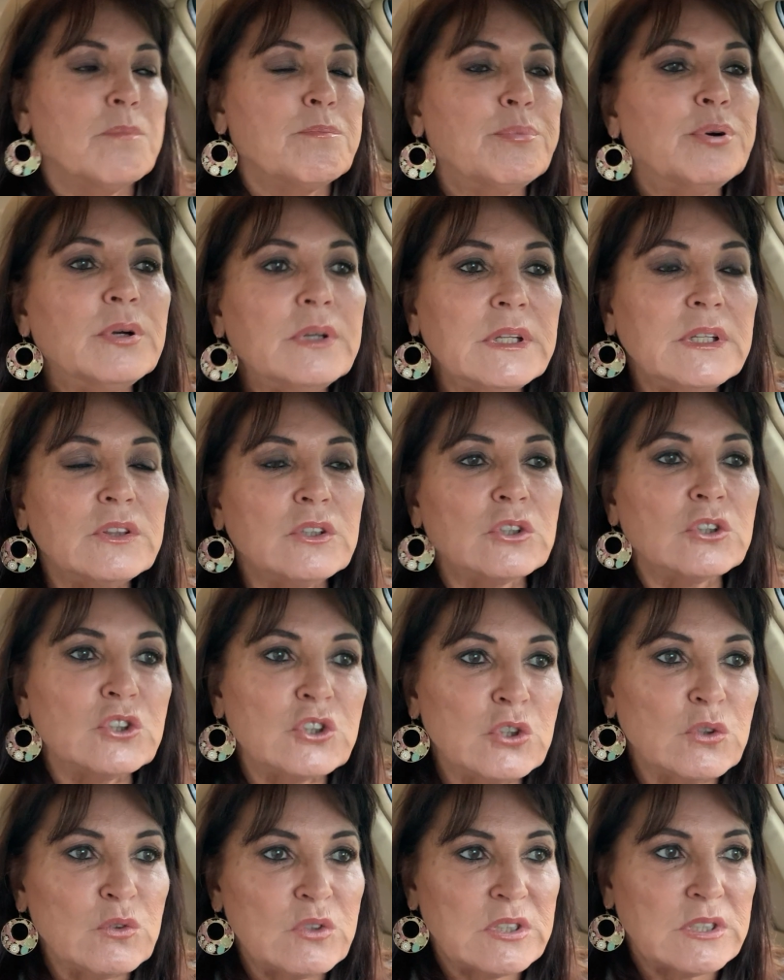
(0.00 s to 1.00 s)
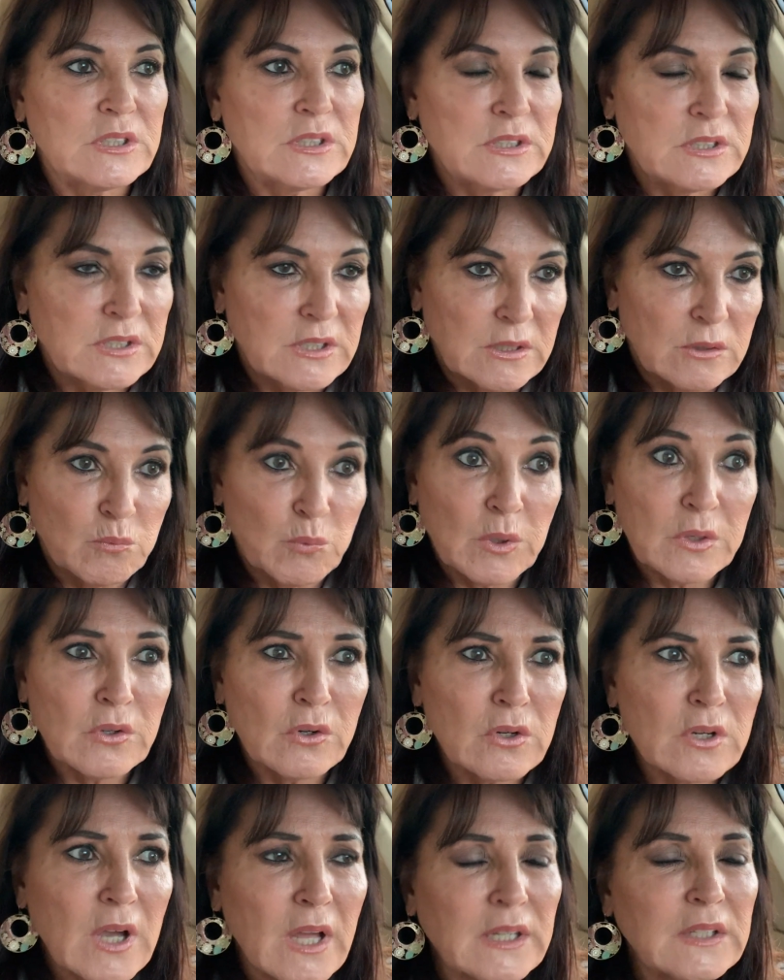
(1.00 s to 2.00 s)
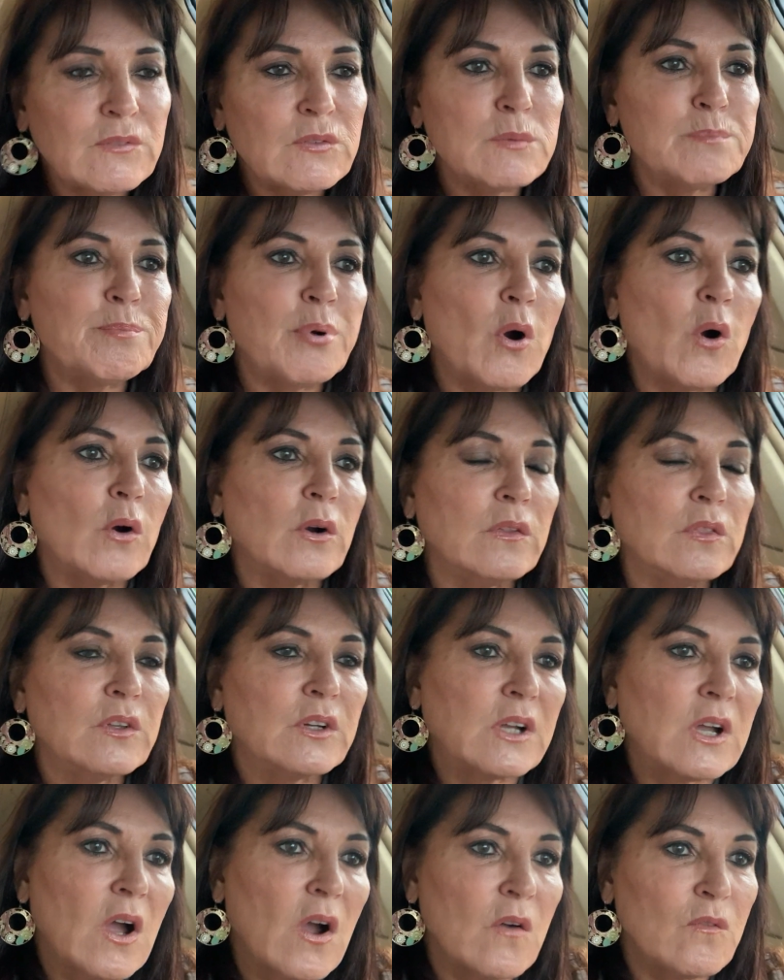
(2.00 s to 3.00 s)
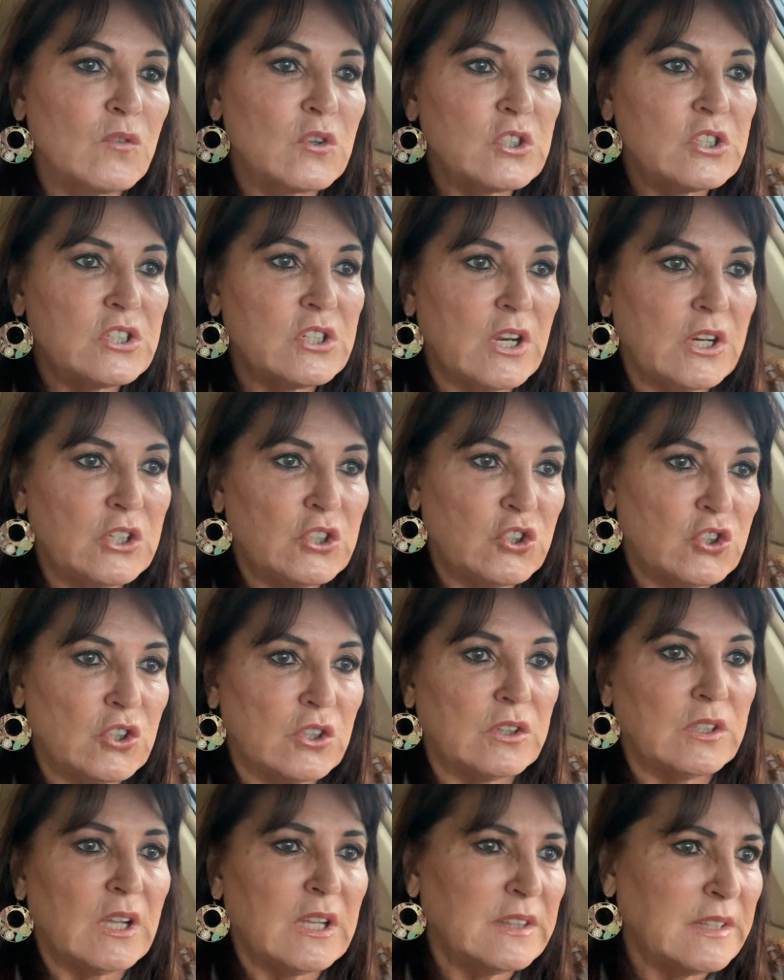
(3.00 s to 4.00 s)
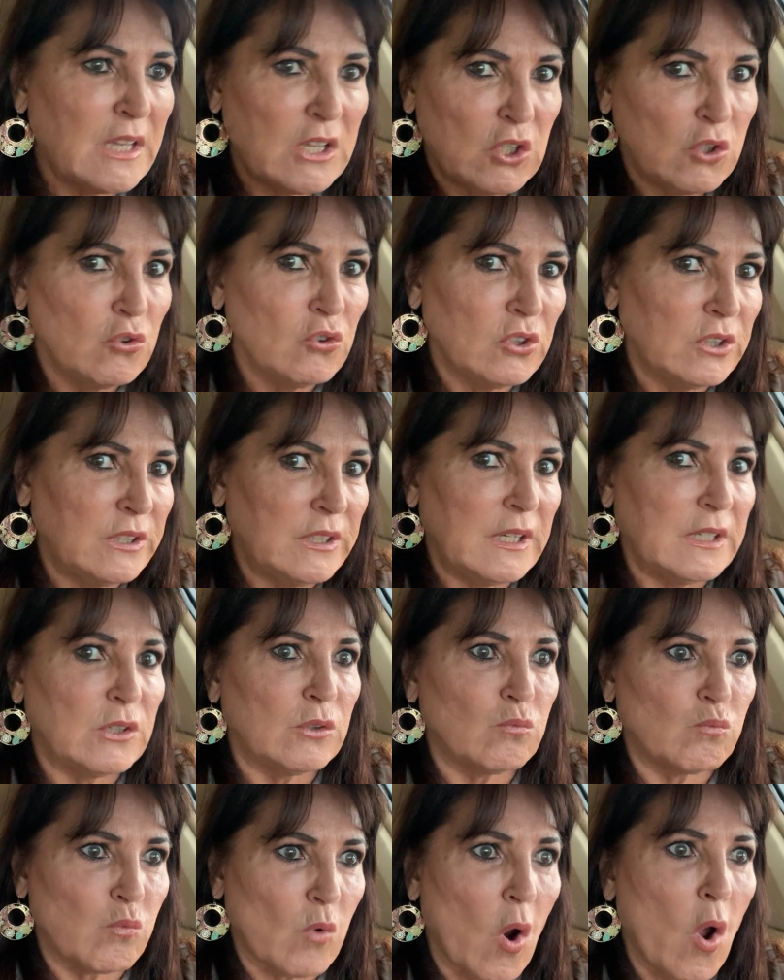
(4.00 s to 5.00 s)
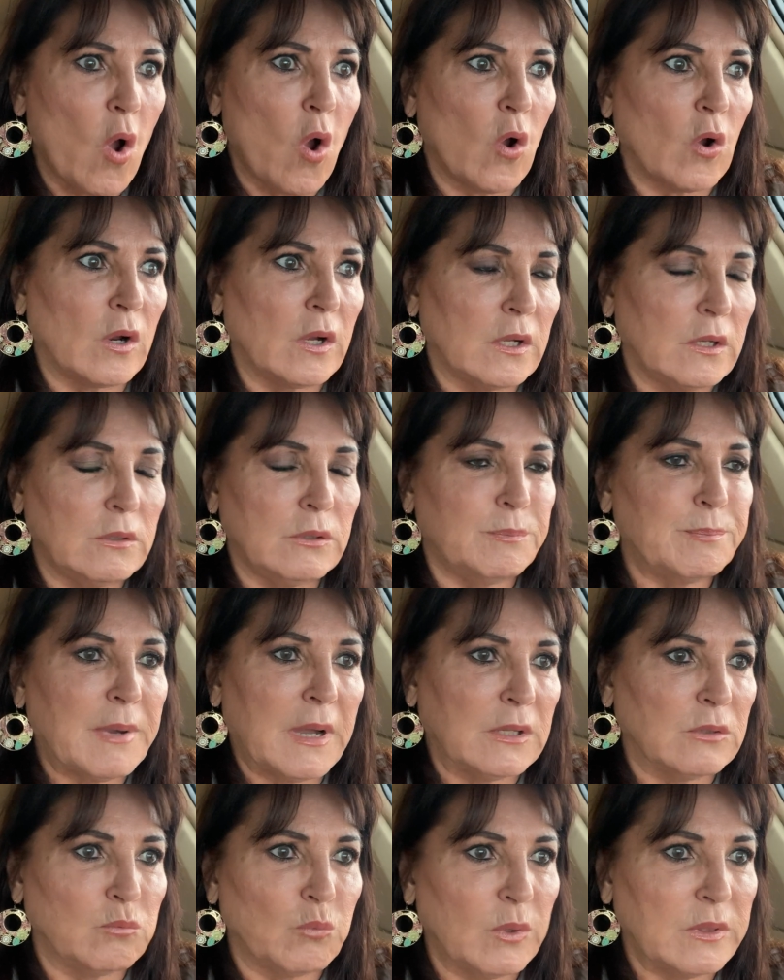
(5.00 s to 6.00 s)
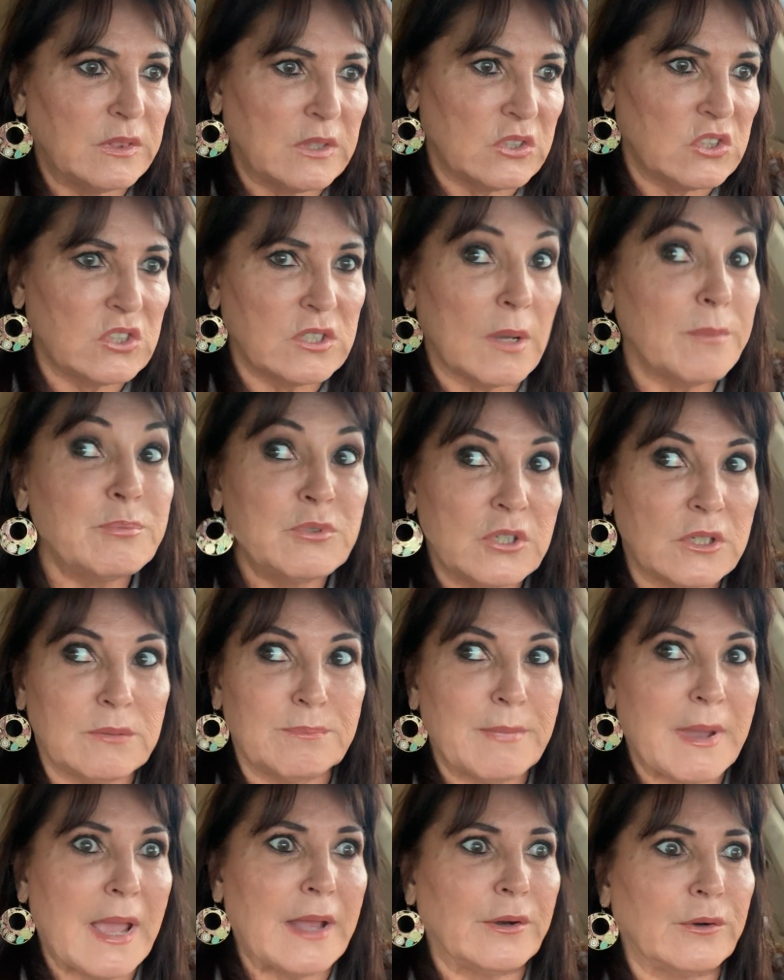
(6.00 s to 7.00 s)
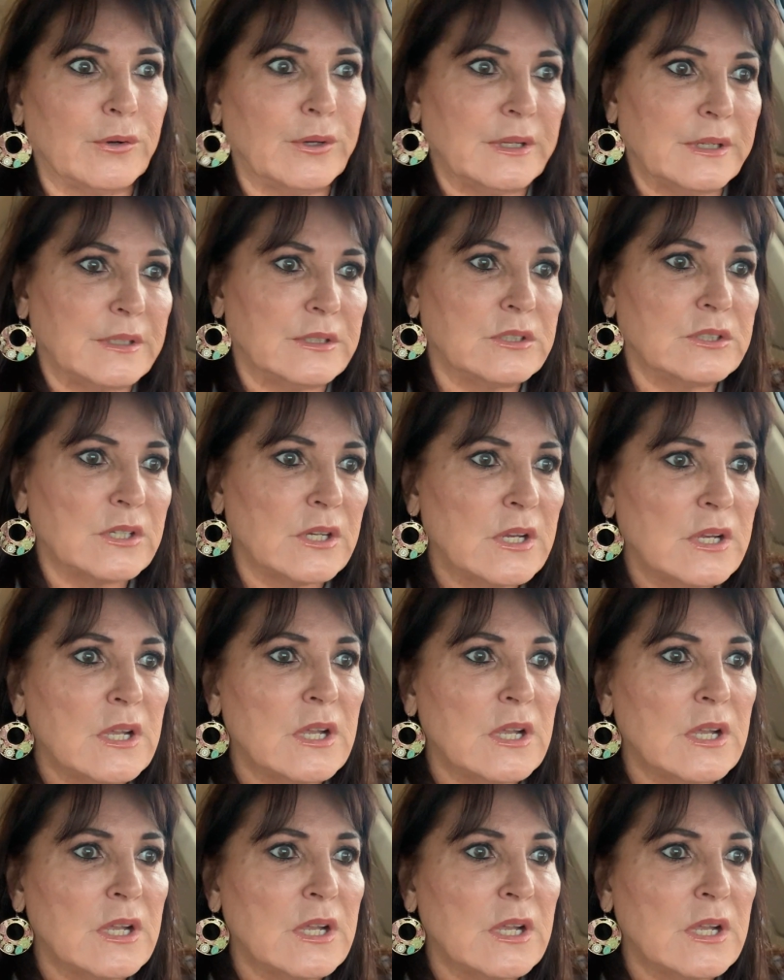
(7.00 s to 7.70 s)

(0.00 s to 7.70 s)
putting their two cents in where they're not even part of the conversation and they usually get it wrong about what the subject matter is.